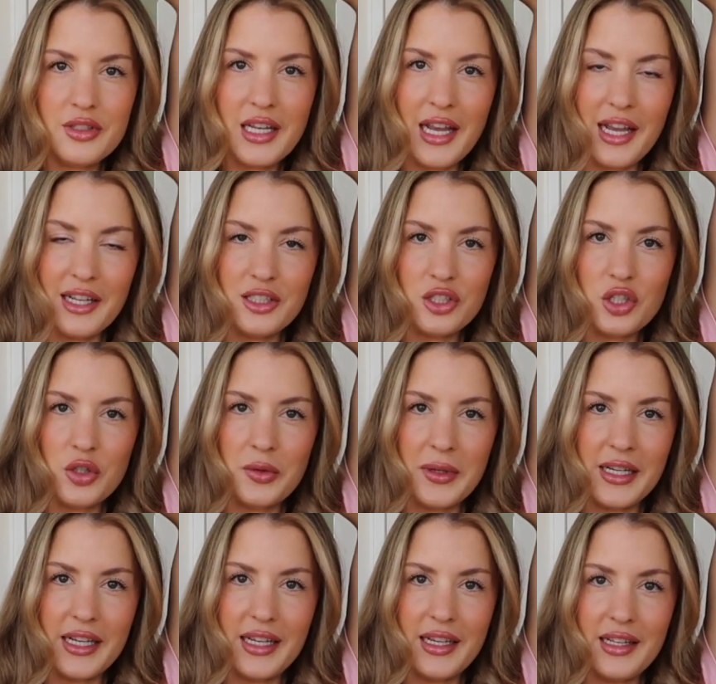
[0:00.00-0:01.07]

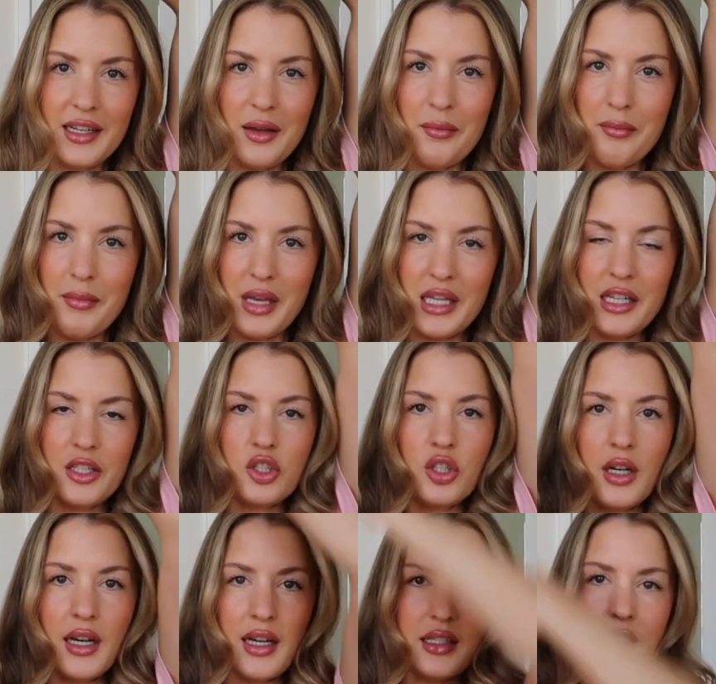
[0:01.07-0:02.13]
tangerine midi
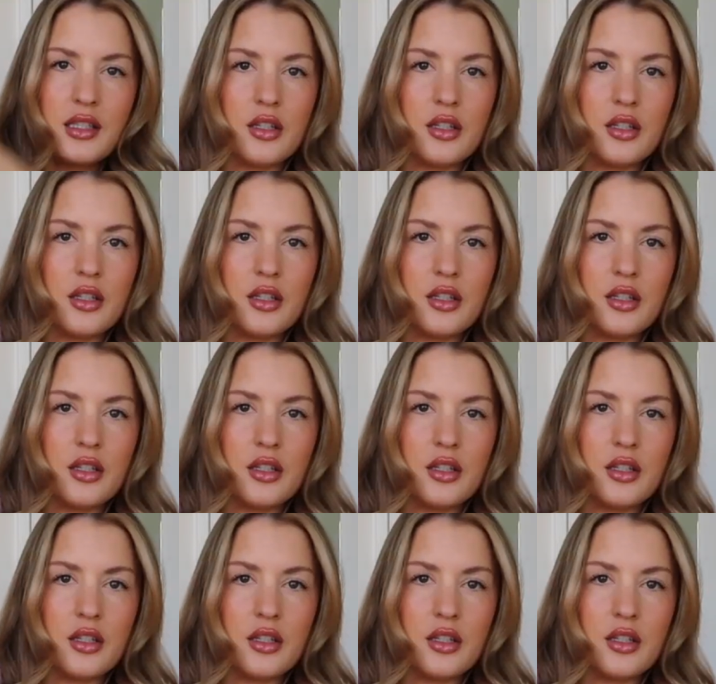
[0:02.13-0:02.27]
dress.